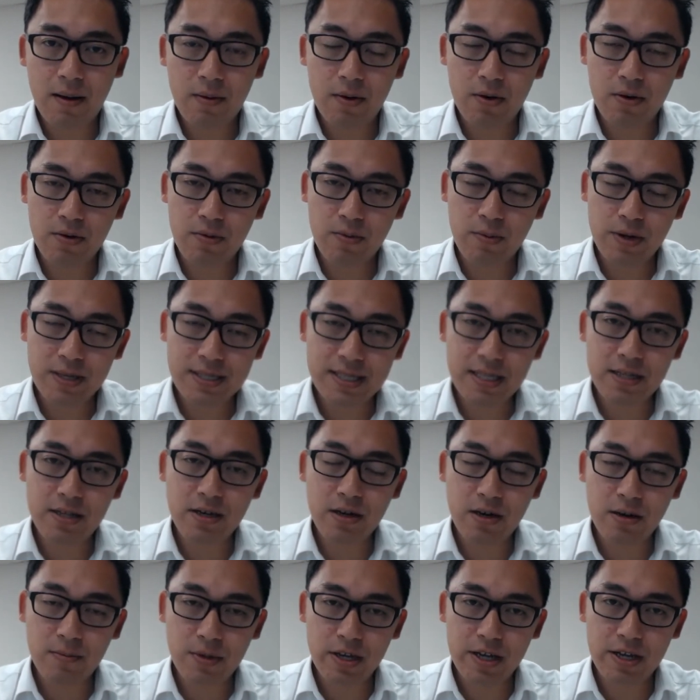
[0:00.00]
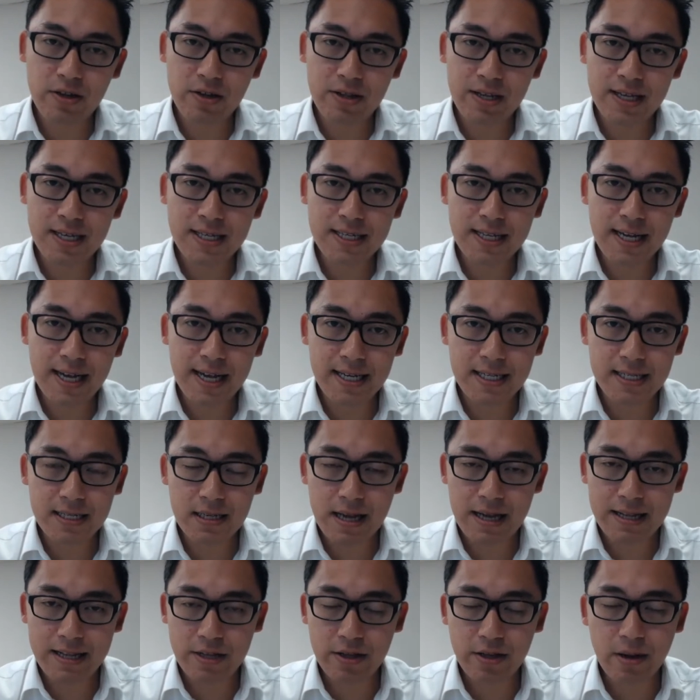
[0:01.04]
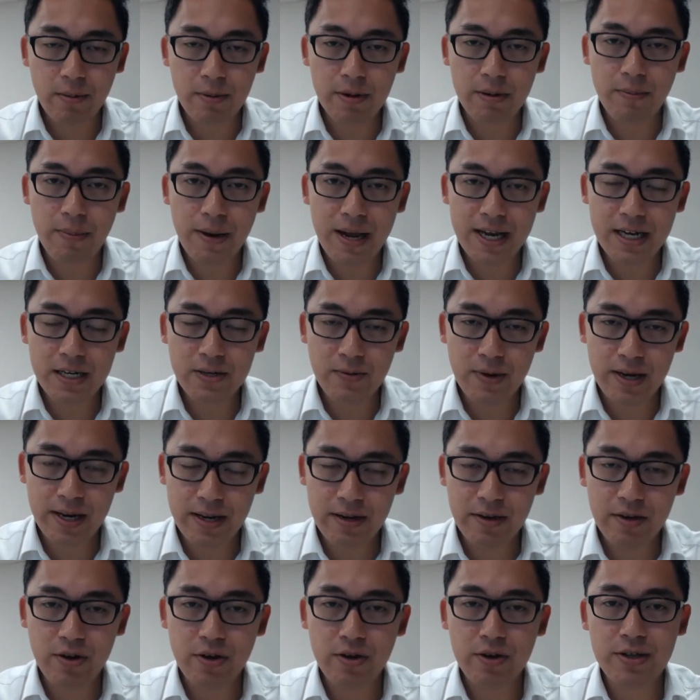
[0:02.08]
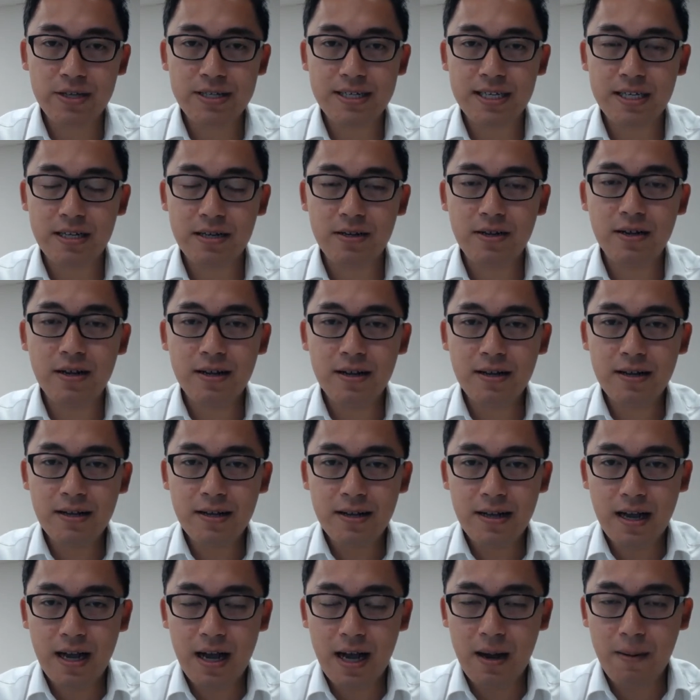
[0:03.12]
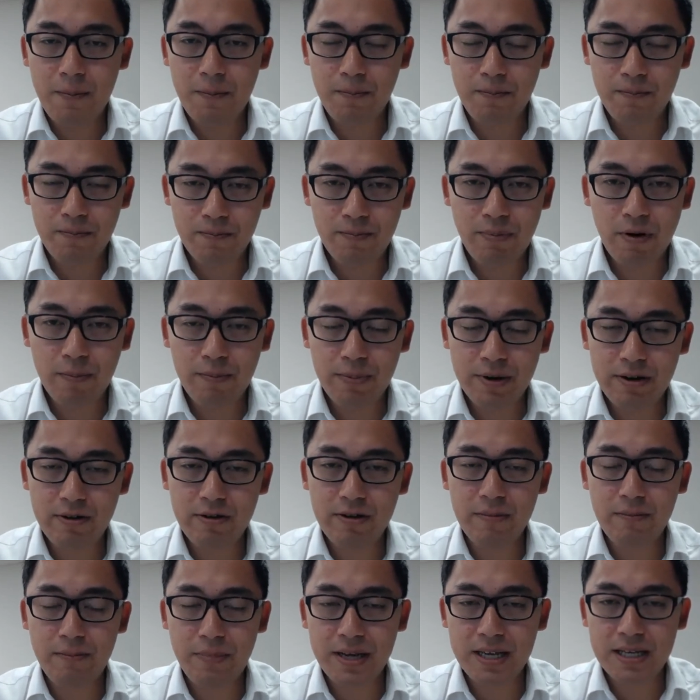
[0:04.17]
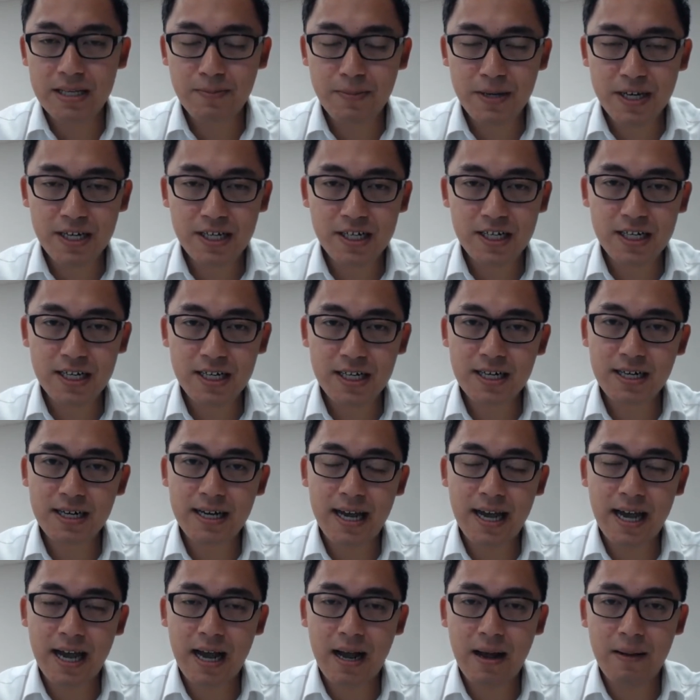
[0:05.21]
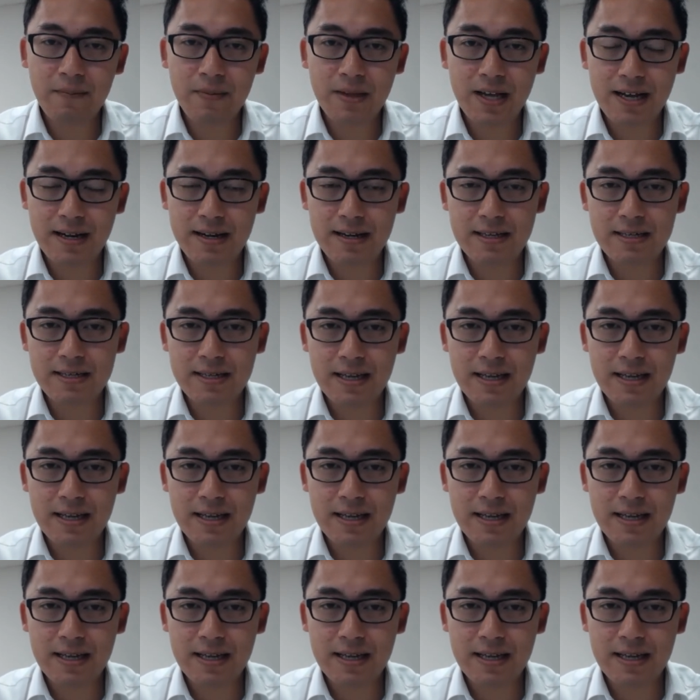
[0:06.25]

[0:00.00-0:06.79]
or resident.com.au these days, at the top of the page where you see the uh, property with the biggest picture, that